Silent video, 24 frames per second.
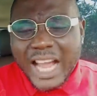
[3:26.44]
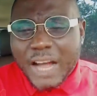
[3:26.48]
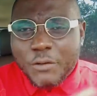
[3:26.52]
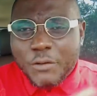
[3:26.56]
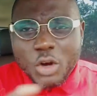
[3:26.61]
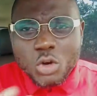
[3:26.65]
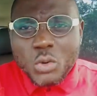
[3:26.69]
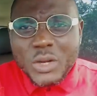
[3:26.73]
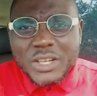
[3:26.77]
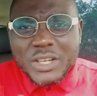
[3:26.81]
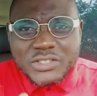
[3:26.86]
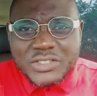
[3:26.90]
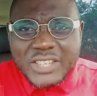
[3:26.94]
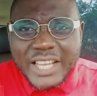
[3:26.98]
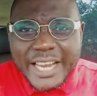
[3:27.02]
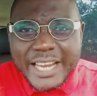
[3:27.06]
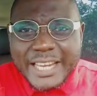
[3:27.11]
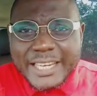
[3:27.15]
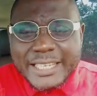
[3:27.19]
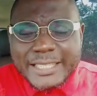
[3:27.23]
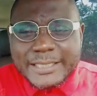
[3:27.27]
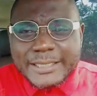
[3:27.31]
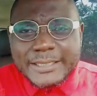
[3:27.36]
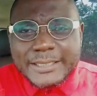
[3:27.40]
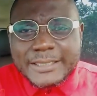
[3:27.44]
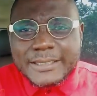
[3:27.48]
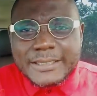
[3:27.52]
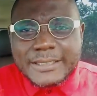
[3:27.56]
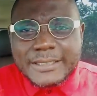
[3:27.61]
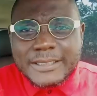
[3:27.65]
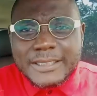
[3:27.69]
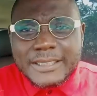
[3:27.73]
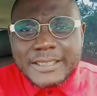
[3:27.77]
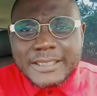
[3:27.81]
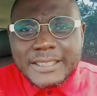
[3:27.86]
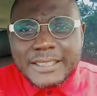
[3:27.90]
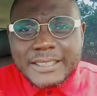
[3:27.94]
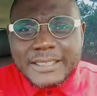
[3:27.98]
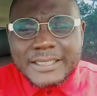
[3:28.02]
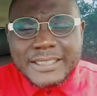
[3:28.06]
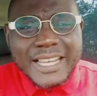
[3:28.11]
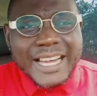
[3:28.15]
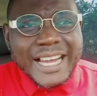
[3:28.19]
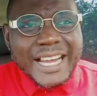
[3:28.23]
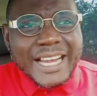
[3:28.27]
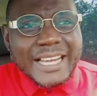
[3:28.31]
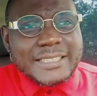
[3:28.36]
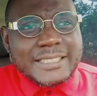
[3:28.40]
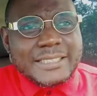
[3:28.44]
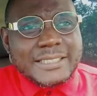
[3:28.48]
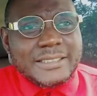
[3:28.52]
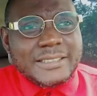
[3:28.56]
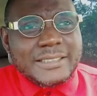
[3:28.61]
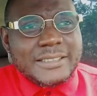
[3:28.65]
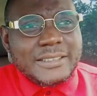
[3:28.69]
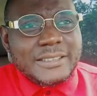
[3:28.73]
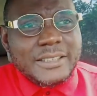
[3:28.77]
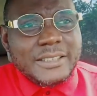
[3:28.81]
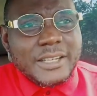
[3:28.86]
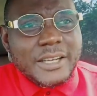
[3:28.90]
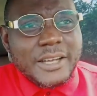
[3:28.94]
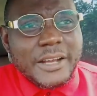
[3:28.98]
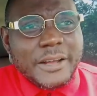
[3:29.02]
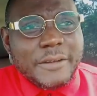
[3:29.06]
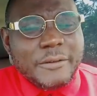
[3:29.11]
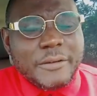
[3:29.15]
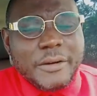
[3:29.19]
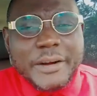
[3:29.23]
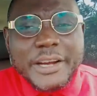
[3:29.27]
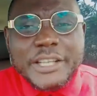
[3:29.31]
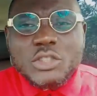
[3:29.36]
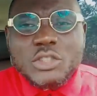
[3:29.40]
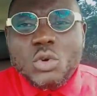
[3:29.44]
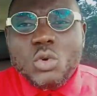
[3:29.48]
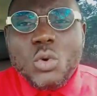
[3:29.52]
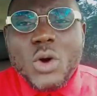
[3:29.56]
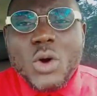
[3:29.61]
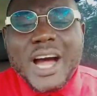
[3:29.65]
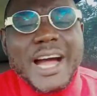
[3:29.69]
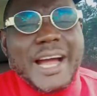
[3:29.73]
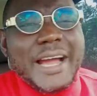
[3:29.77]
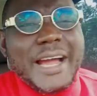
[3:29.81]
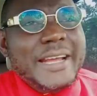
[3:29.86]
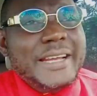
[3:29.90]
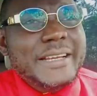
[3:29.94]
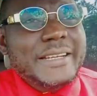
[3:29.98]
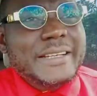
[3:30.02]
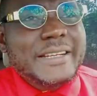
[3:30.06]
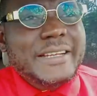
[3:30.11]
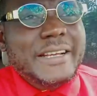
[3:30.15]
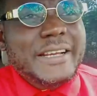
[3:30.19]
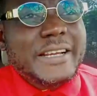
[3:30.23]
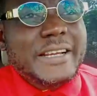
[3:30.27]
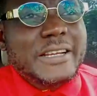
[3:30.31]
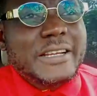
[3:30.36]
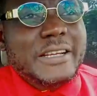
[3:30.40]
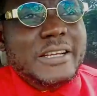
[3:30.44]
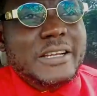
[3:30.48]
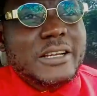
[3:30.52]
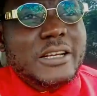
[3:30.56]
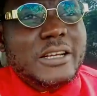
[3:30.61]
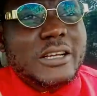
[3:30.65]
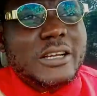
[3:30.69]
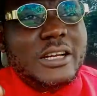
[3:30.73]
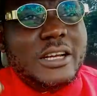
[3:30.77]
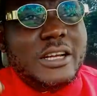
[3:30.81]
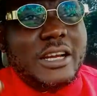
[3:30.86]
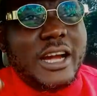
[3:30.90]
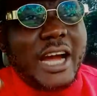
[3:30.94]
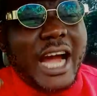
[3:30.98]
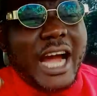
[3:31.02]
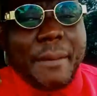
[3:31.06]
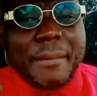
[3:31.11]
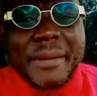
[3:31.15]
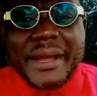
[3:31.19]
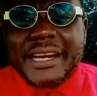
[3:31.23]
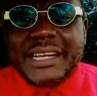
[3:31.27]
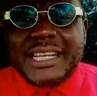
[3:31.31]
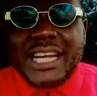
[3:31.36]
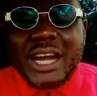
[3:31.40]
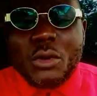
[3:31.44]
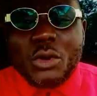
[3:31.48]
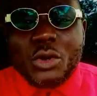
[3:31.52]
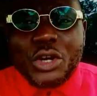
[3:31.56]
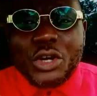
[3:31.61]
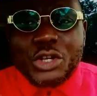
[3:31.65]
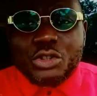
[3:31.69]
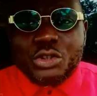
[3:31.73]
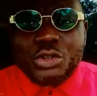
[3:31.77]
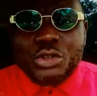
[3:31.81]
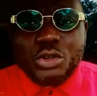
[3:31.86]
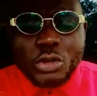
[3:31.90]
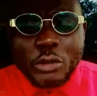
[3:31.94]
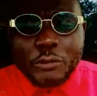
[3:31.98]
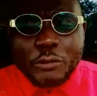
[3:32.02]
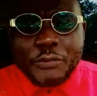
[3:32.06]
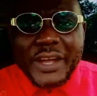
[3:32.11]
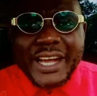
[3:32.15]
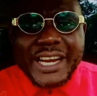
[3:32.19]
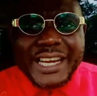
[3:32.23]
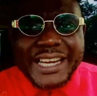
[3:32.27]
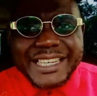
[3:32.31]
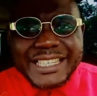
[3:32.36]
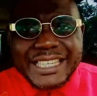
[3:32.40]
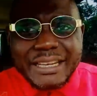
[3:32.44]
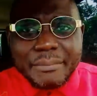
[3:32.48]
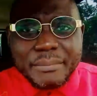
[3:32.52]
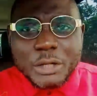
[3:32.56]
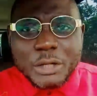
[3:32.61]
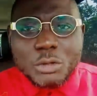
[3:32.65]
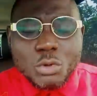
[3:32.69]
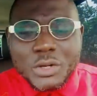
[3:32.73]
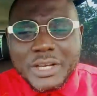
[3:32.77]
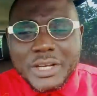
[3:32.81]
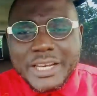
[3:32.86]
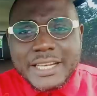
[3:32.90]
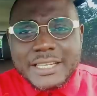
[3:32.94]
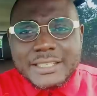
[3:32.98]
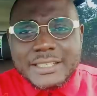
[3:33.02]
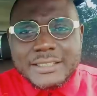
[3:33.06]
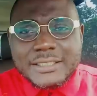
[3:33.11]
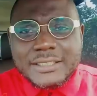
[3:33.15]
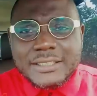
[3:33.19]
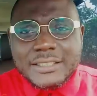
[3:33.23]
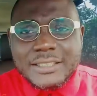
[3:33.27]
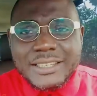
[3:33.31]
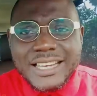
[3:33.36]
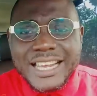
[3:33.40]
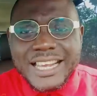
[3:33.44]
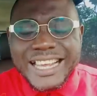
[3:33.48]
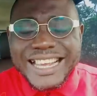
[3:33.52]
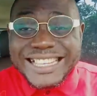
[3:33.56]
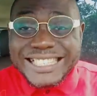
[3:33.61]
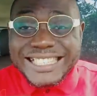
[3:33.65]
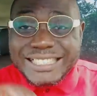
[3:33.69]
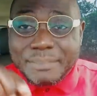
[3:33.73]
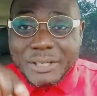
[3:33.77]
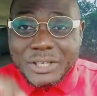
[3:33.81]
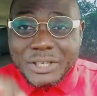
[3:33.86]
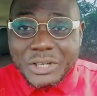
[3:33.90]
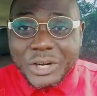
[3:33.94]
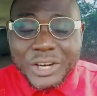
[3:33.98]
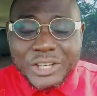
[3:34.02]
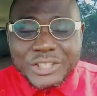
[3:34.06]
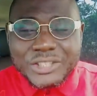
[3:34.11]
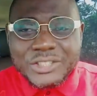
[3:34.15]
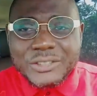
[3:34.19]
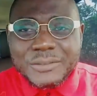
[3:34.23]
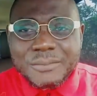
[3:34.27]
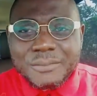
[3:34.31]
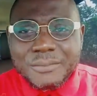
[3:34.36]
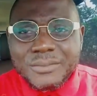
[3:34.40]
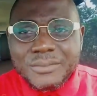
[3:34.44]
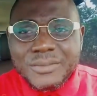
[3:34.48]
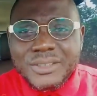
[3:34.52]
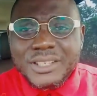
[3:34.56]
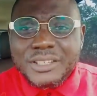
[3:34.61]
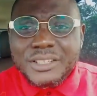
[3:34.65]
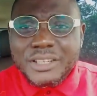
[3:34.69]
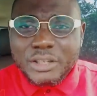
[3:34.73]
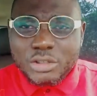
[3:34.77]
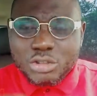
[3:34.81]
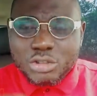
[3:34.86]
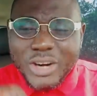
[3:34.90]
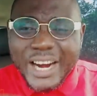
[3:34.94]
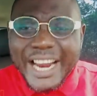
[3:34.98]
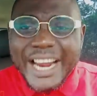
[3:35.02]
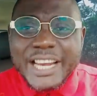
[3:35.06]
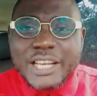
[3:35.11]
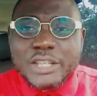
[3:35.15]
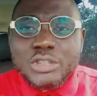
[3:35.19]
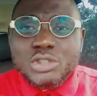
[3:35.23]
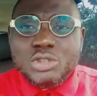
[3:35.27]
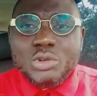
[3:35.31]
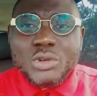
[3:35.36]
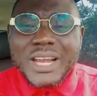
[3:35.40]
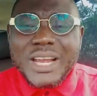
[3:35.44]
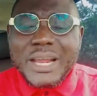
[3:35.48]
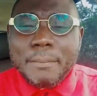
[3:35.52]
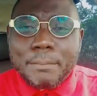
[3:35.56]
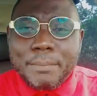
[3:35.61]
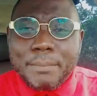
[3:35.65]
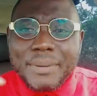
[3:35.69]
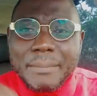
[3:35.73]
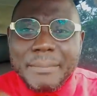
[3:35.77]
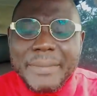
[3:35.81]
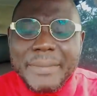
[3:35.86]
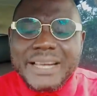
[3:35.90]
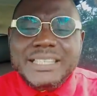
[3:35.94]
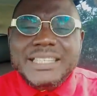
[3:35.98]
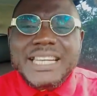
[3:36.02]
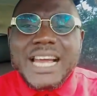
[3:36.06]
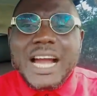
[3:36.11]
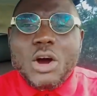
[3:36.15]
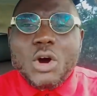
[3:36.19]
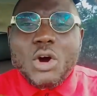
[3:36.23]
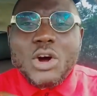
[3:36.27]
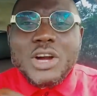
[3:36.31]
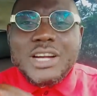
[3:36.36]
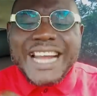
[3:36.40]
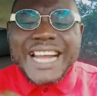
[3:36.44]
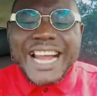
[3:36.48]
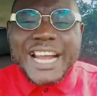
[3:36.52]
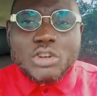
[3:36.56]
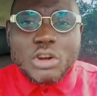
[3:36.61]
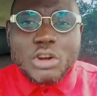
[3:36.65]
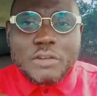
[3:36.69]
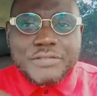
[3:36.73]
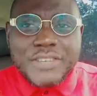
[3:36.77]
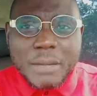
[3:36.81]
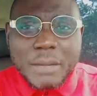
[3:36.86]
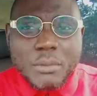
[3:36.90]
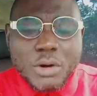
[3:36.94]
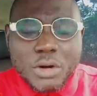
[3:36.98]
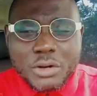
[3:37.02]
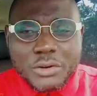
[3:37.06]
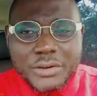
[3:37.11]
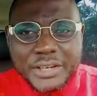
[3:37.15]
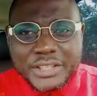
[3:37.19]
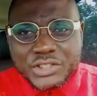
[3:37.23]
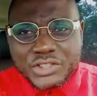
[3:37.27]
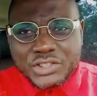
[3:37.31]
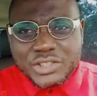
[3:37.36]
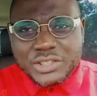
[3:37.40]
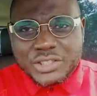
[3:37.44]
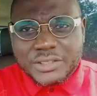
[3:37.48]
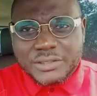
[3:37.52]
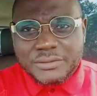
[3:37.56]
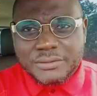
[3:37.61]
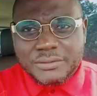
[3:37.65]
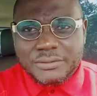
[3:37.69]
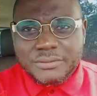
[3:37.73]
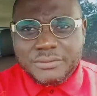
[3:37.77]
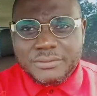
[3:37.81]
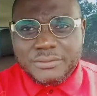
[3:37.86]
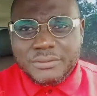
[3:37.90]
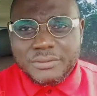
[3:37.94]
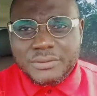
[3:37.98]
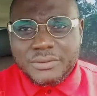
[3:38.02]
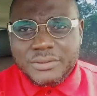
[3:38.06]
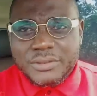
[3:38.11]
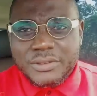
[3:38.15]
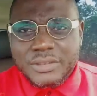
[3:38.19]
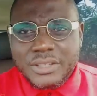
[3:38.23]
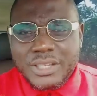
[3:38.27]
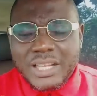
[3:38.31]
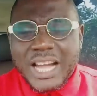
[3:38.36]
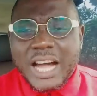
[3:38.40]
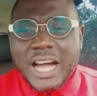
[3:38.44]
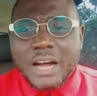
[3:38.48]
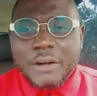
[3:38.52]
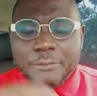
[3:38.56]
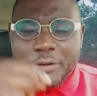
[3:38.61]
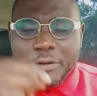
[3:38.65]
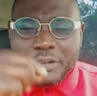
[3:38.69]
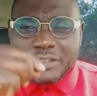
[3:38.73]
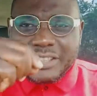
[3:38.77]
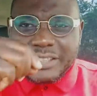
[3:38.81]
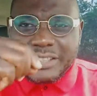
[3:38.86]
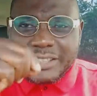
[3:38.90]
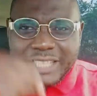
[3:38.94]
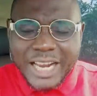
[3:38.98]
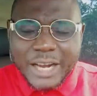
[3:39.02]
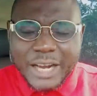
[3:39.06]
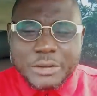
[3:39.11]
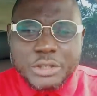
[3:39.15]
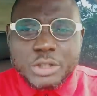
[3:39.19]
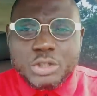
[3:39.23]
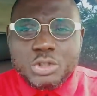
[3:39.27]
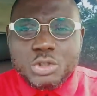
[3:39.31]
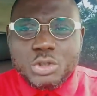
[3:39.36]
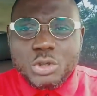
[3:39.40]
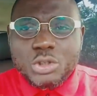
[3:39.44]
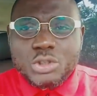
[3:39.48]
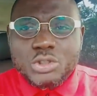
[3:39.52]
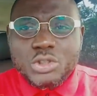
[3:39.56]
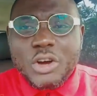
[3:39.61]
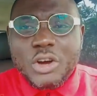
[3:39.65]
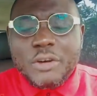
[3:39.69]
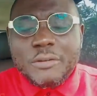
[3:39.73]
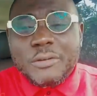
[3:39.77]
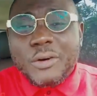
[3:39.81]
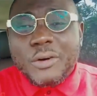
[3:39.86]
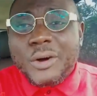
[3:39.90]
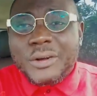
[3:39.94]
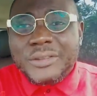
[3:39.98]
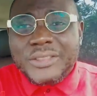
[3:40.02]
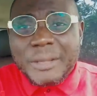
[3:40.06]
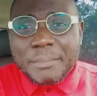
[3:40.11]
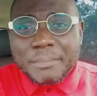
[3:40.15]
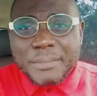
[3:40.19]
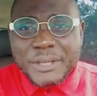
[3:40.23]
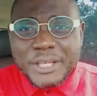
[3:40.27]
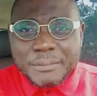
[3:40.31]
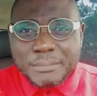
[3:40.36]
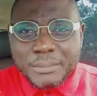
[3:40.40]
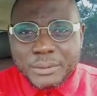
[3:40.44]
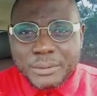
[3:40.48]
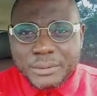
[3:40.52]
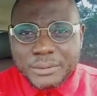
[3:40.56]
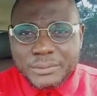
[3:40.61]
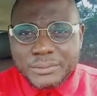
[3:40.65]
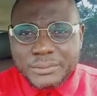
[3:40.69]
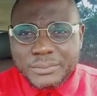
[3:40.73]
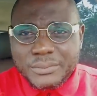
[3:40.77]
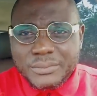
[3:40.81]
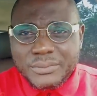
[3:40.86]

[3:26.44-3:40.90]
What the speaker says: I've always said that the reason why America will continue to fail in the Middle East is because they try to implement their own kind of democracy and force it down the throats of other people.